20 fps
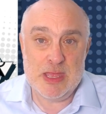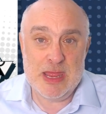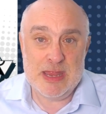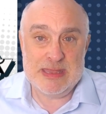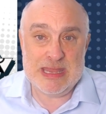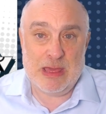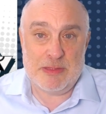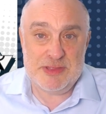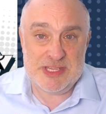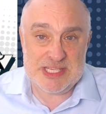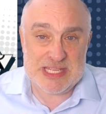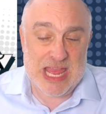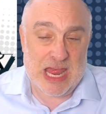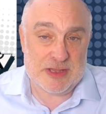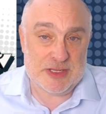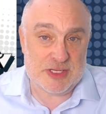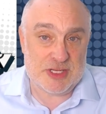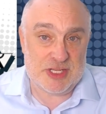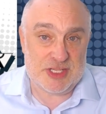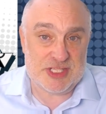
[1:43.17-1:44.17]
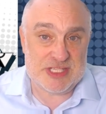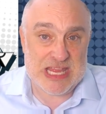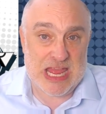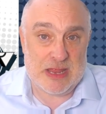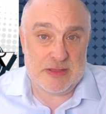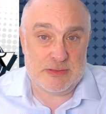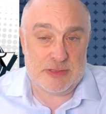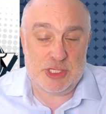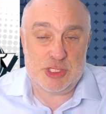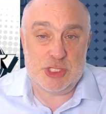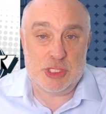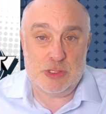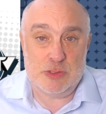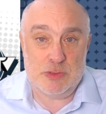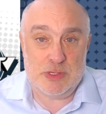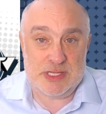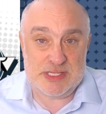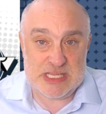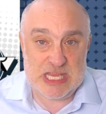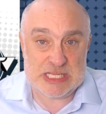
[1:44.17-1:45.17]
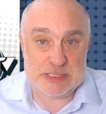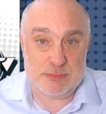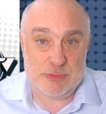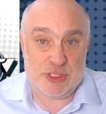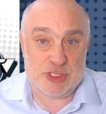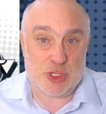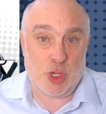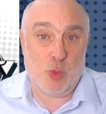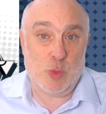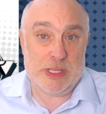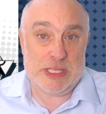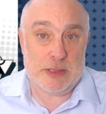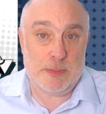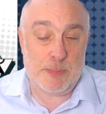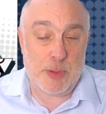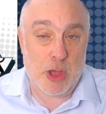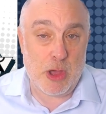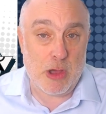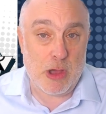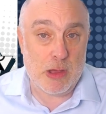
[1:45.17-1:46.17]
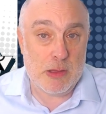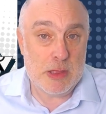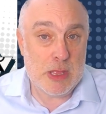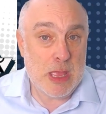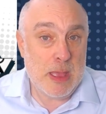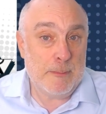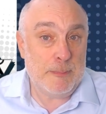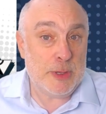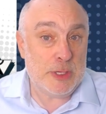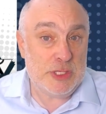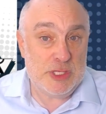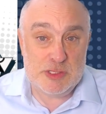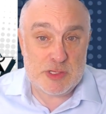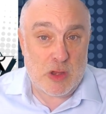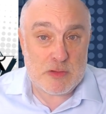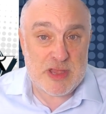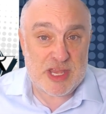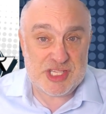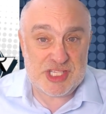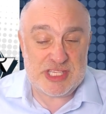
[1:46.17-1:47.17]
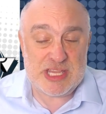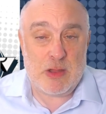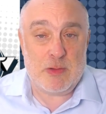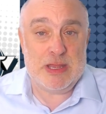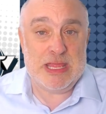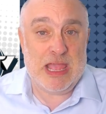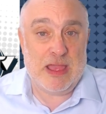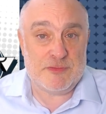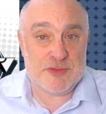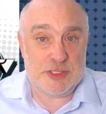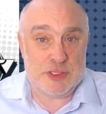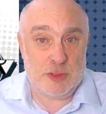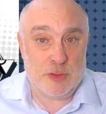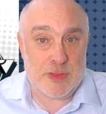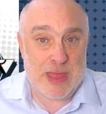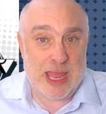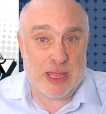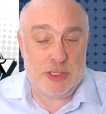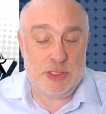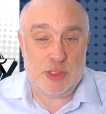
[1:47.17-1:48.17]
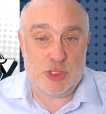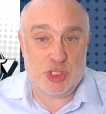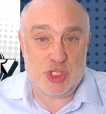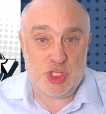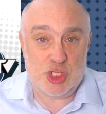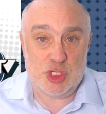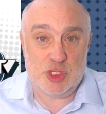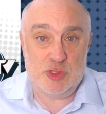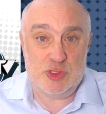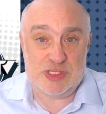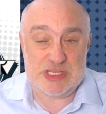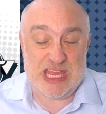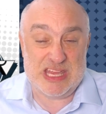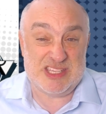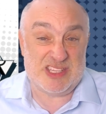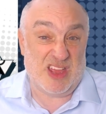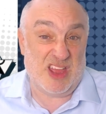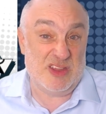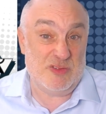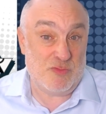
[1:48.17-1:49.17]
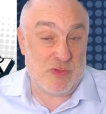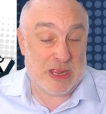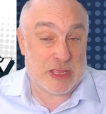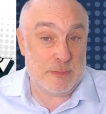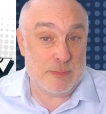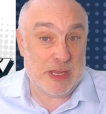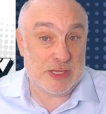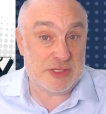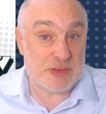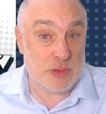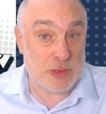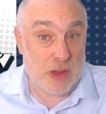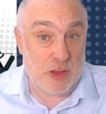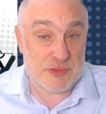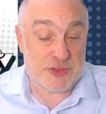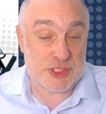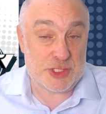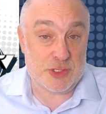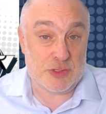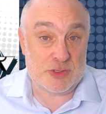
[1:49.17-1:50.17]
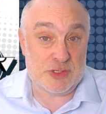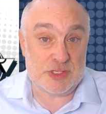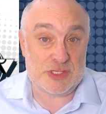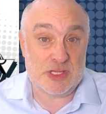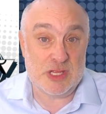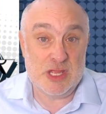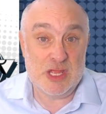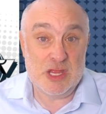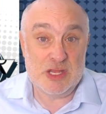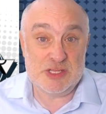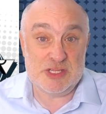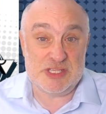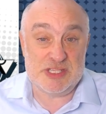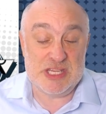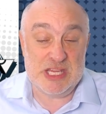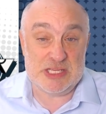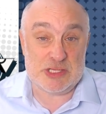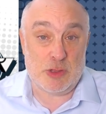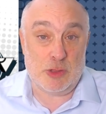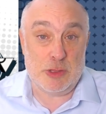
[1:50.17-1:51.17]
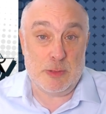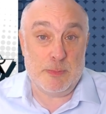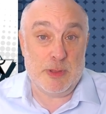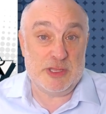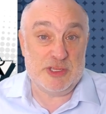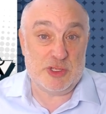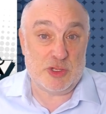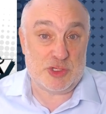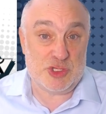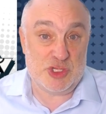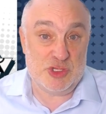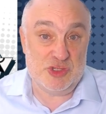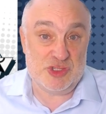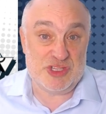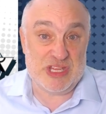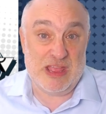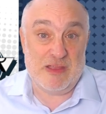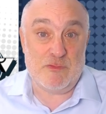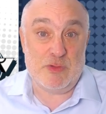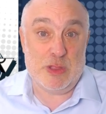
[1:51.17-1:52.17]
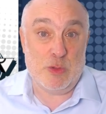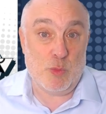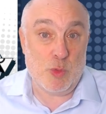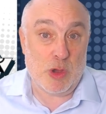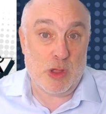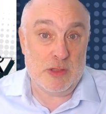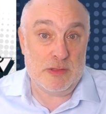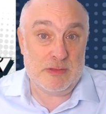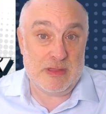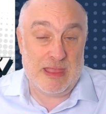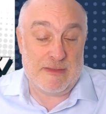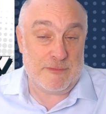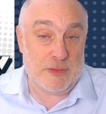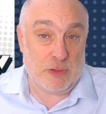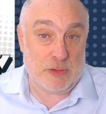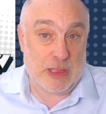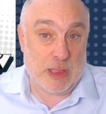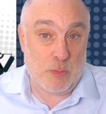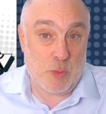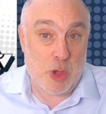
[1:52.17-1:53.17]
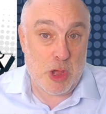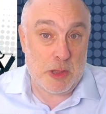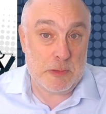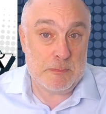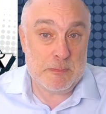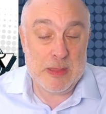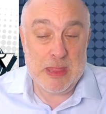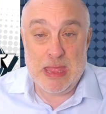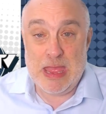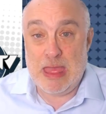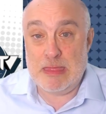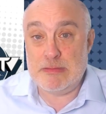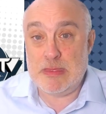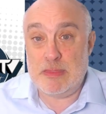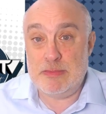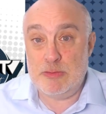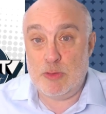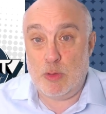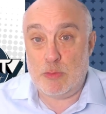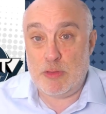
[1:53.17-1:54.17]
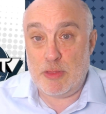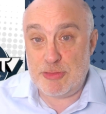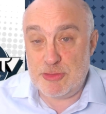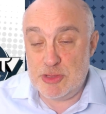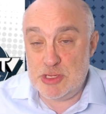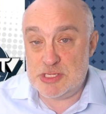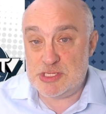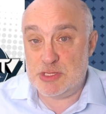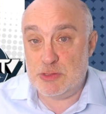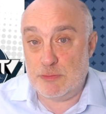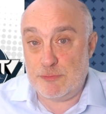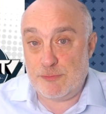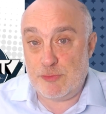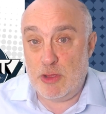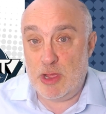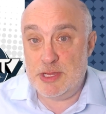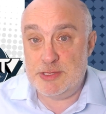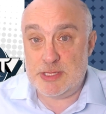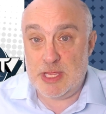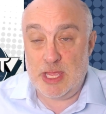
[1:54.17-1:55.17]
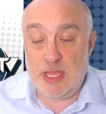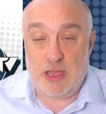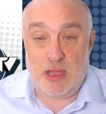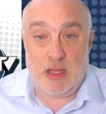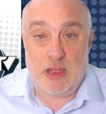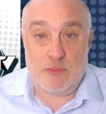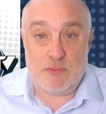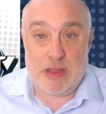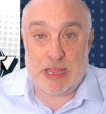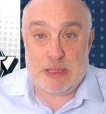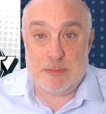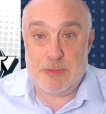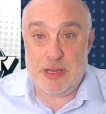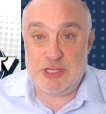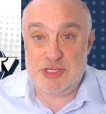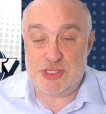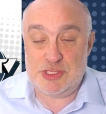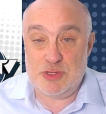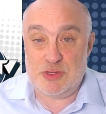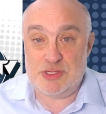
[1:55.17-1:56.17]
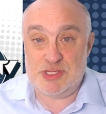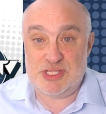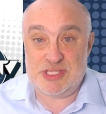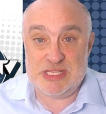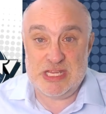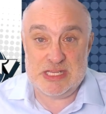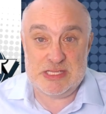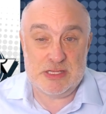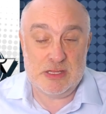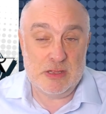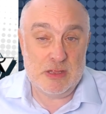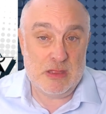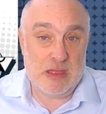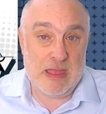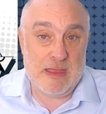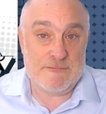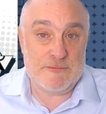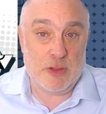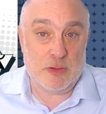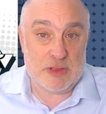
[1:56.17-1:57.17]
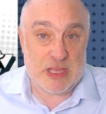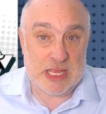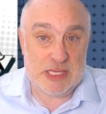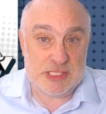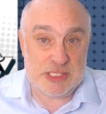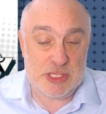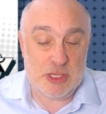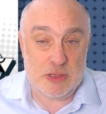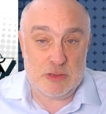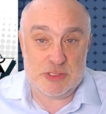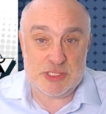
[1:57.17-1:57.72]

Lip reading: Now this candidate sat the 2 assessments a week apart, but you don't necessarily have to do that. You could choose, as I recommend to a lot of students, to sit on the Monday or Tuesday of week 1, FLK1, and then on the Thursday or Friday, I recommend students sit FLK2.